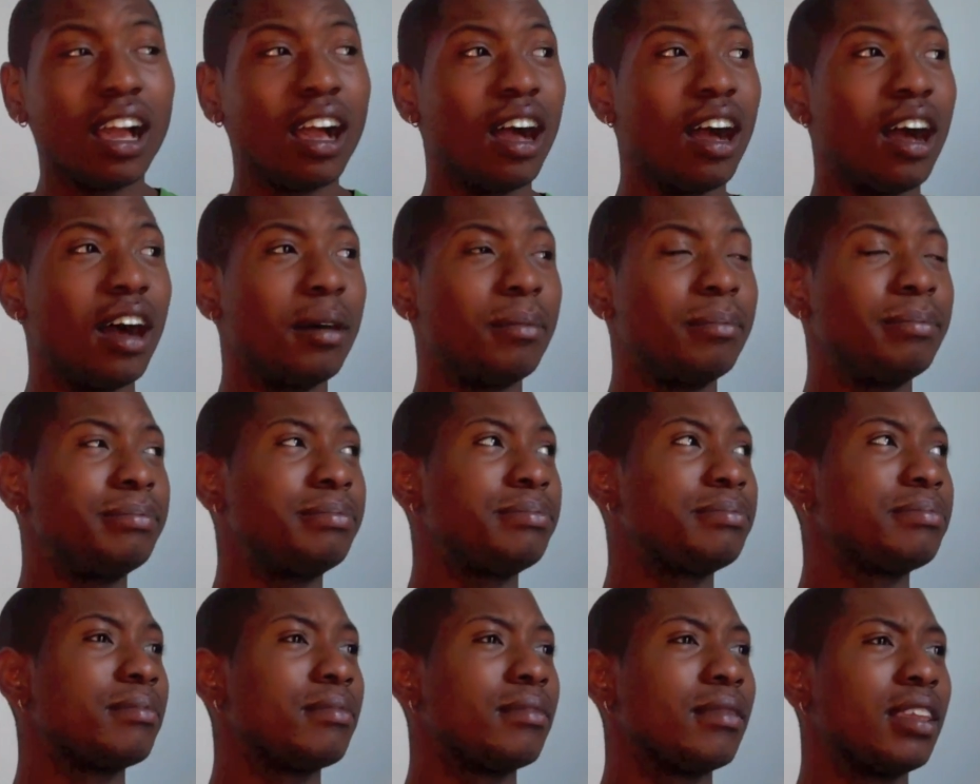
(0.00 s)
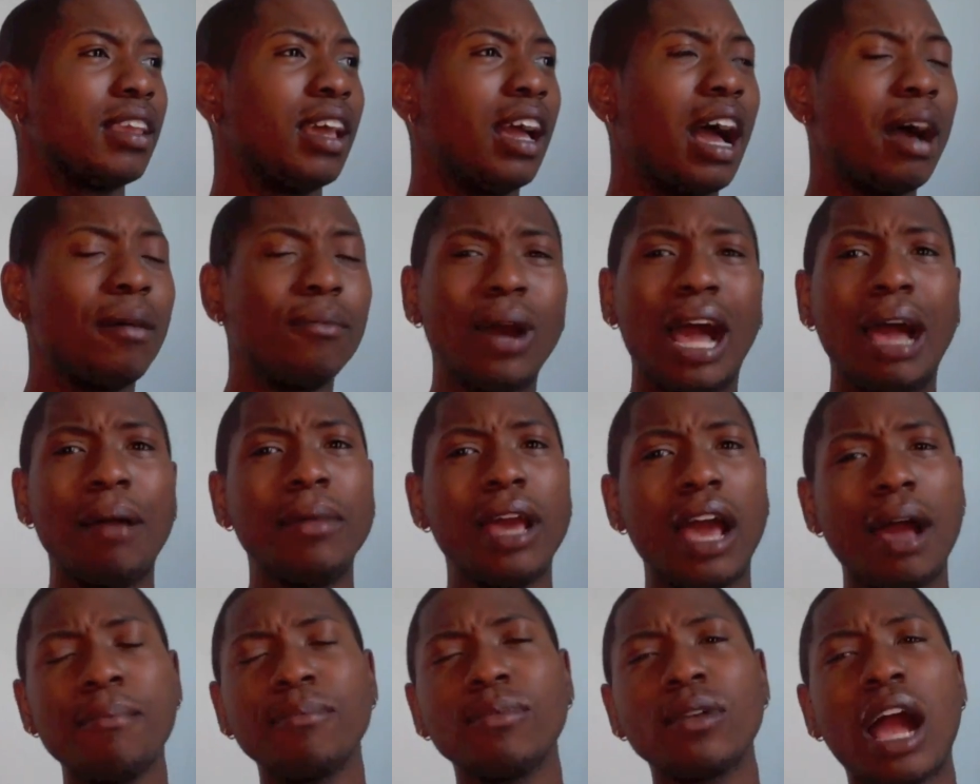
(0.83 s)
Um, I'm, I'm,
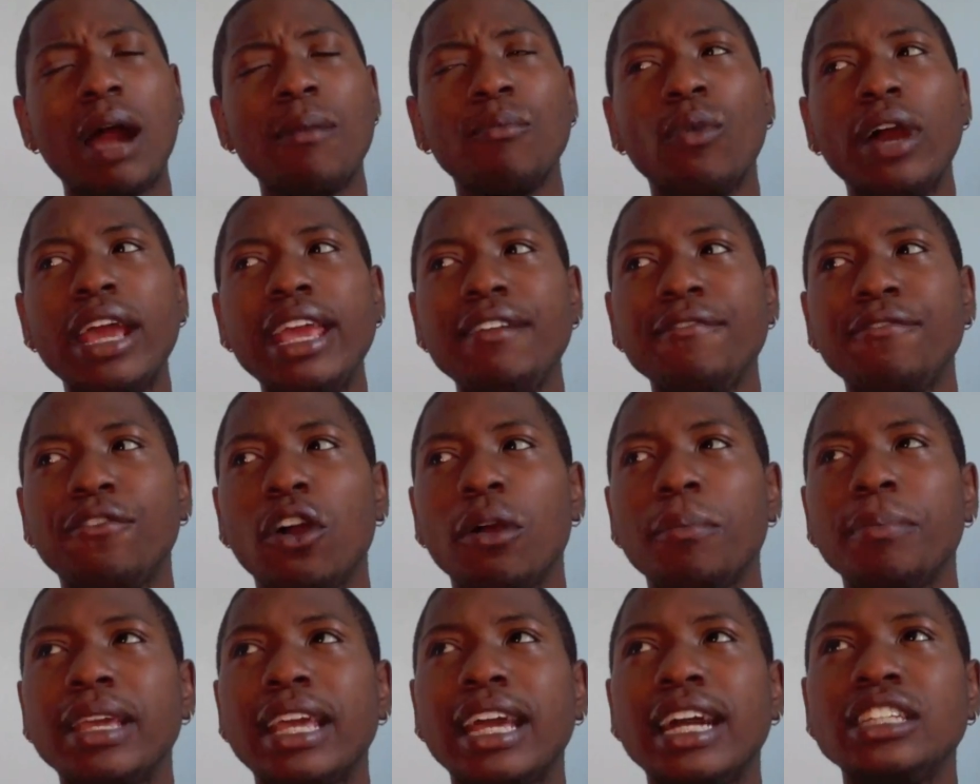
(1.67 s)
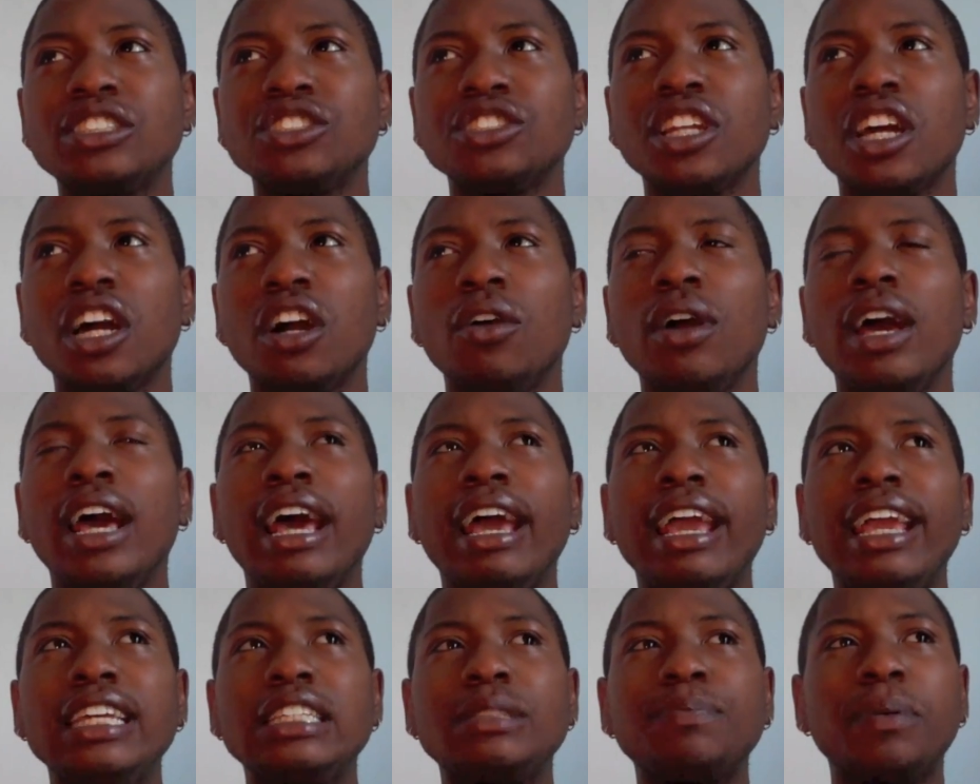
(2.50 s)
I'm, I'm waiting for it because, you know,
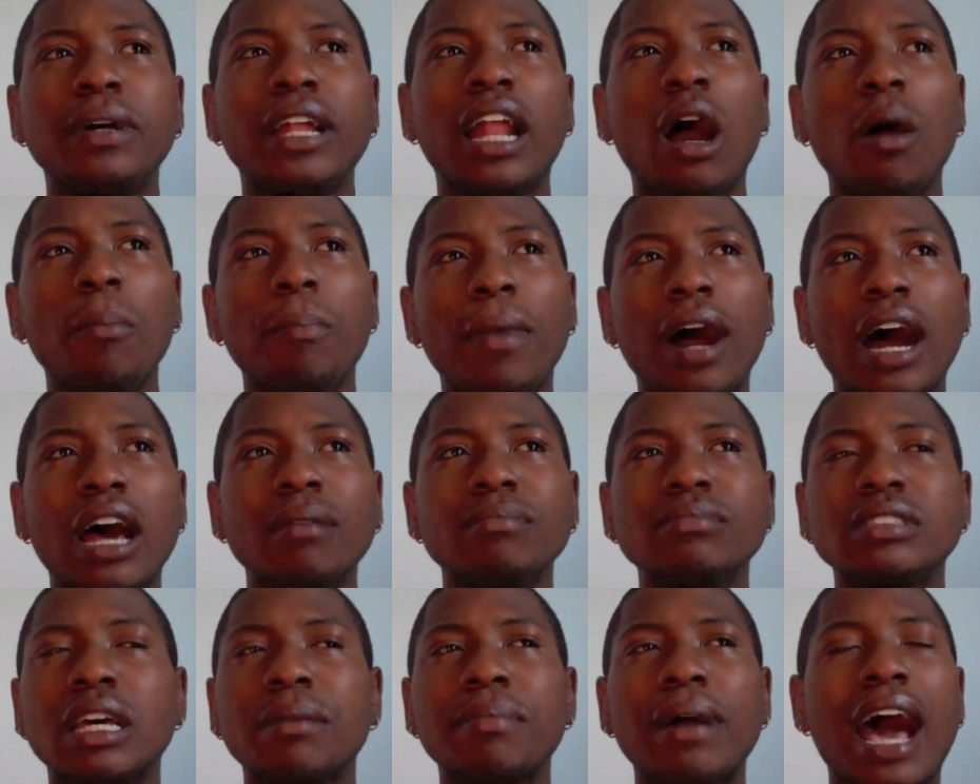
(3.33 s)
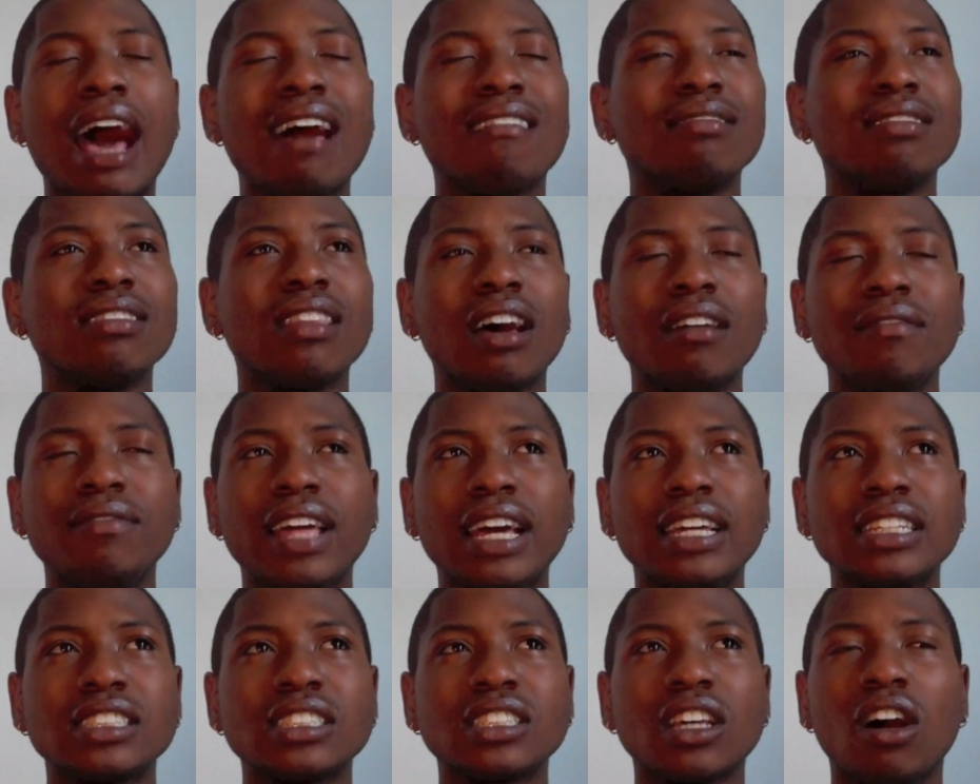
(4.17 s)
he's put out Bottoms Up. I love
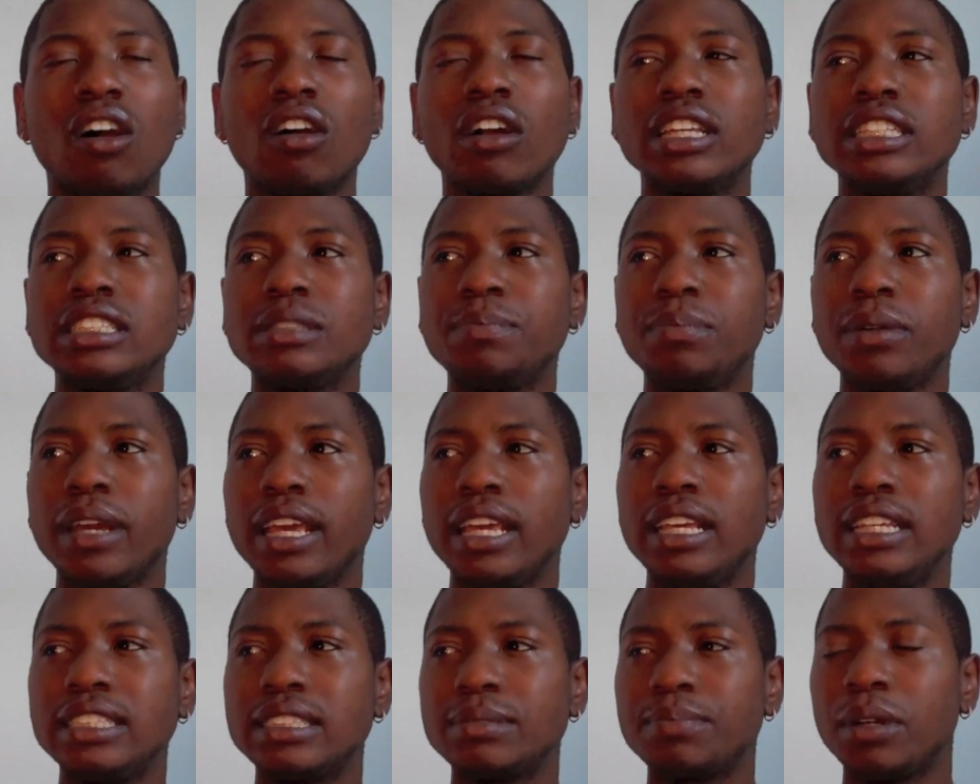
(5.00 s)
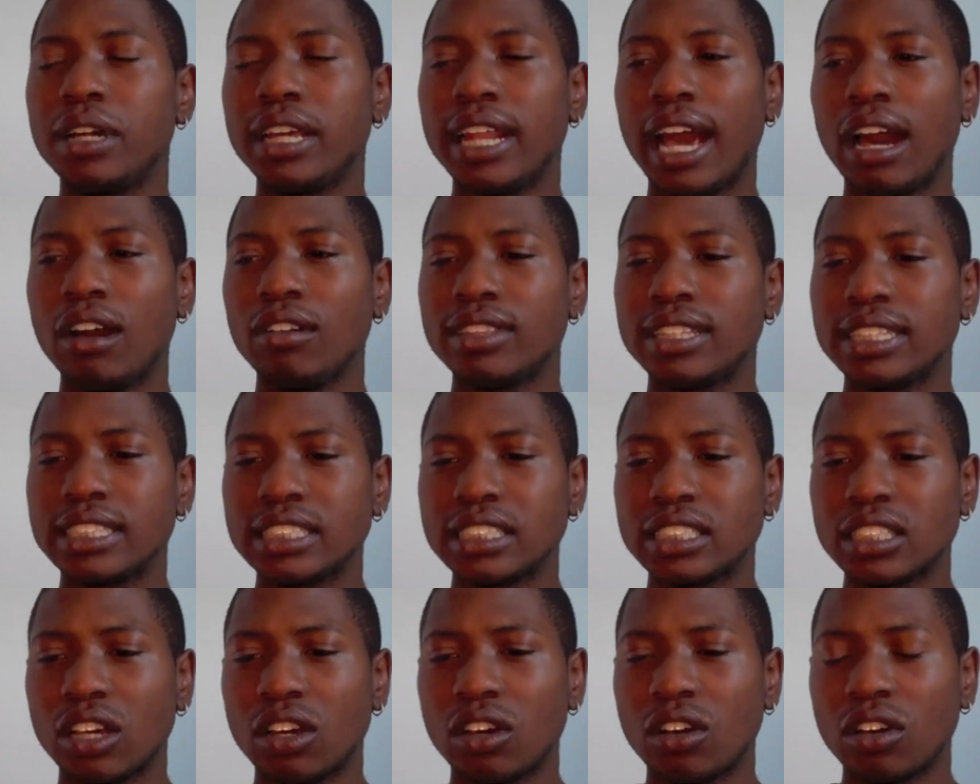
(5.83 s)
that song. He's put, he's put out this
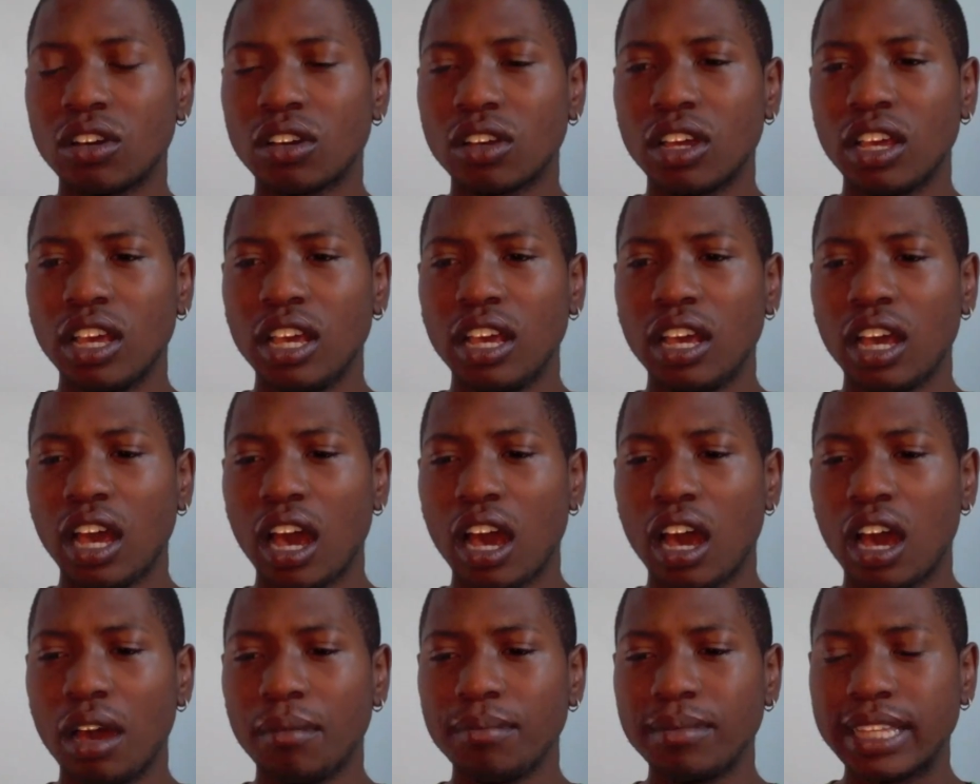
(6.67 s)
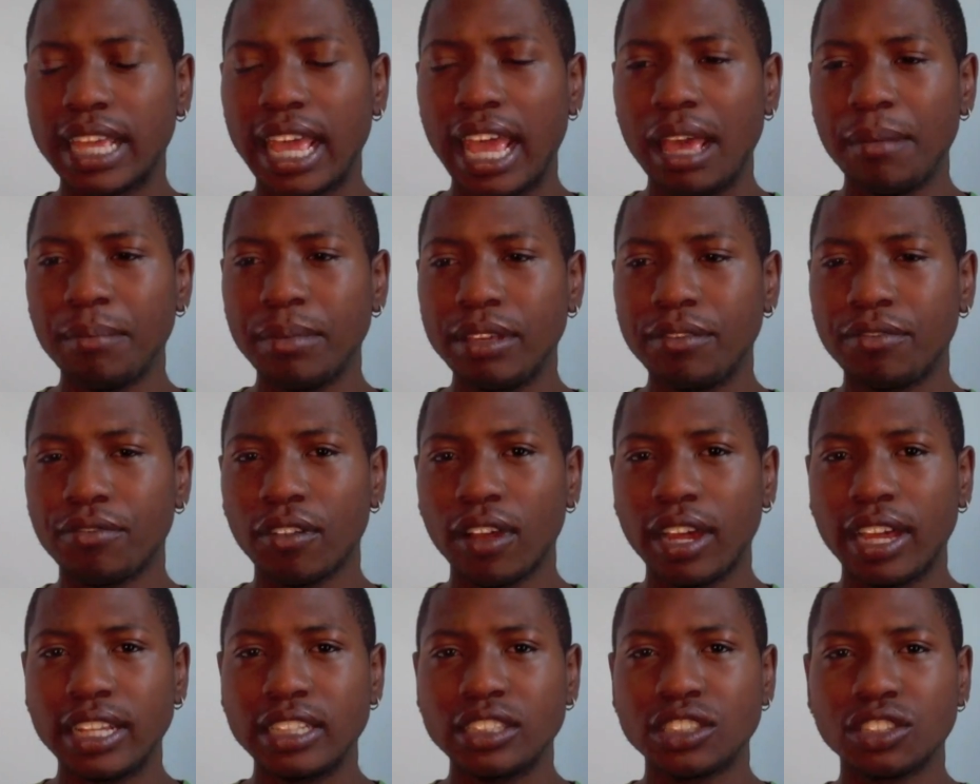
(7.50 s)
song, um, Can't Be
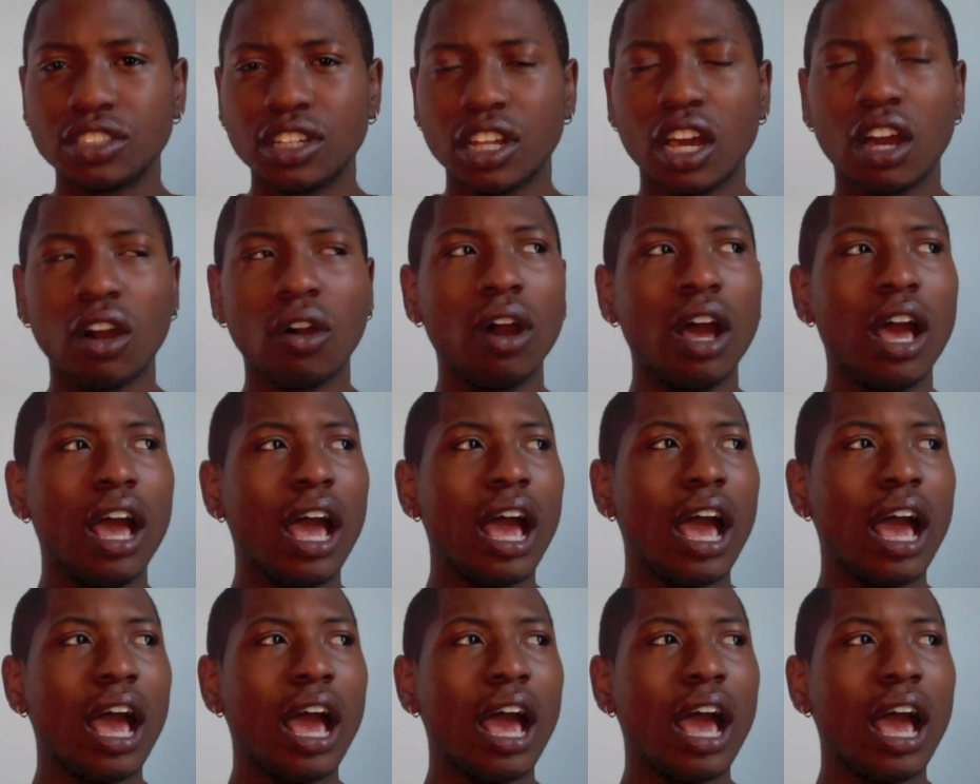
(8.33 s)
Friends, you know.